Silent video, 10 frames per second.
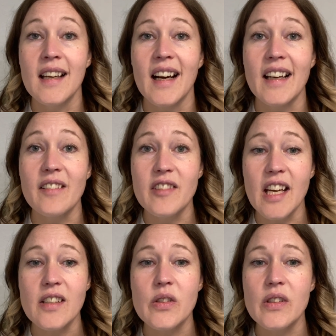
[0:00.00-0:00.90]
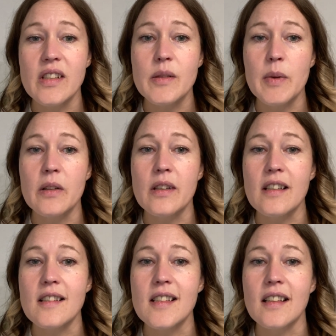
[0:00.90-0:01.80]
I have yet to
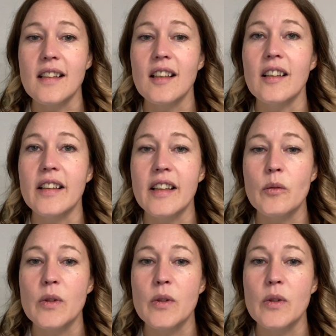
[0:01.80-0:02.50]
experience that the client